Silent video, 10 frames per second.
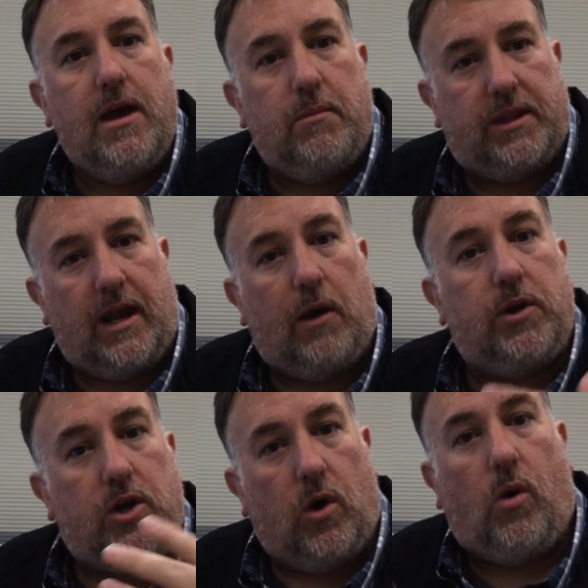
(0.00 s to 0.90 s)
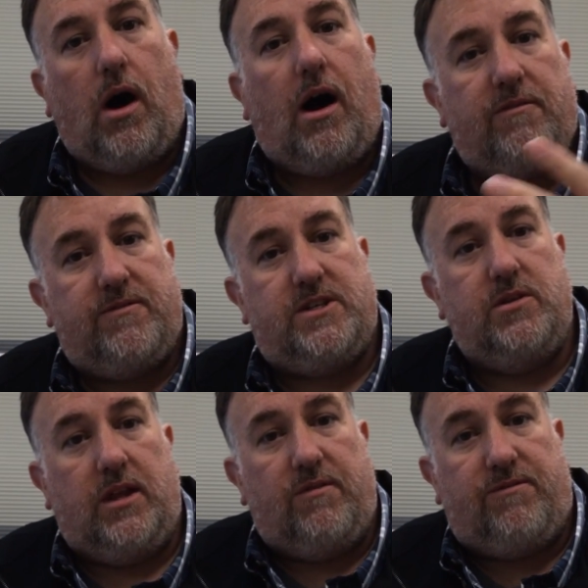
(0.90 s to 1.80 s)
But then I would go off
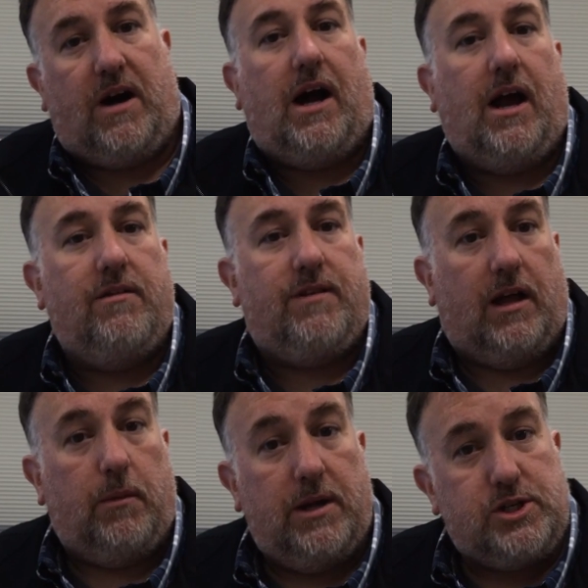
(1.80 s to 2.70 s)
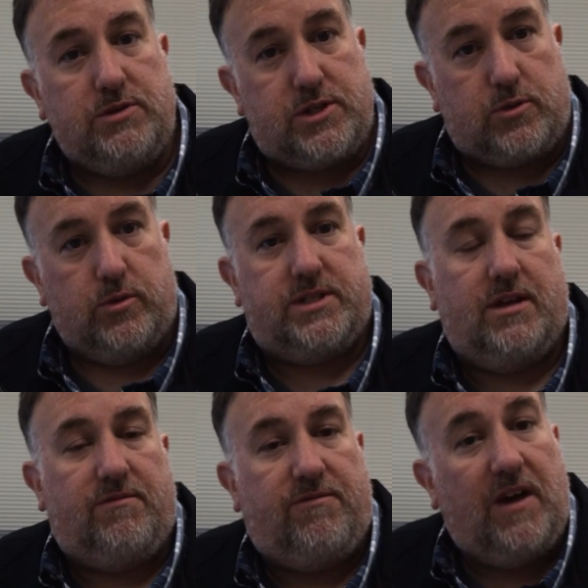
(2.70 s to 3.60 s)
to the 5 elementary schools
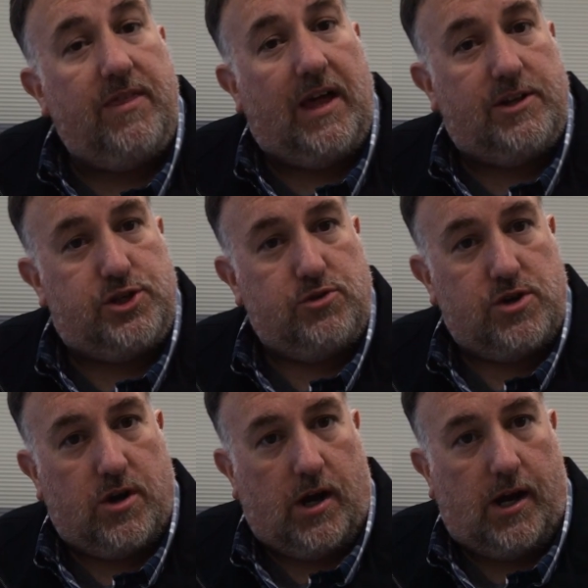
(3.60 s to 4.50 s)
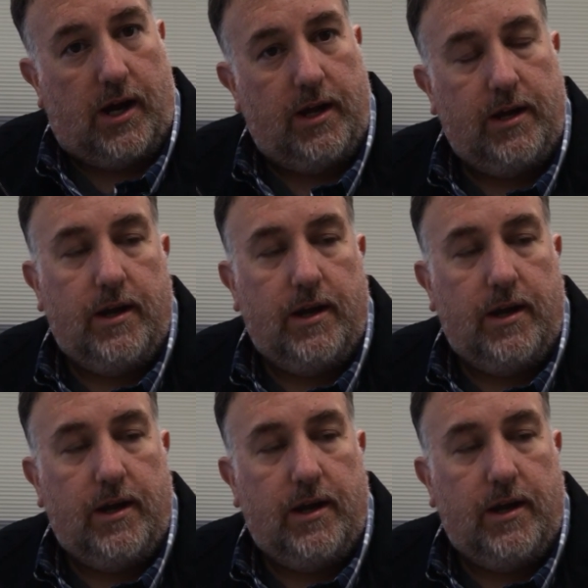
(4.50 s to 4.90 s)
that fed that junior high.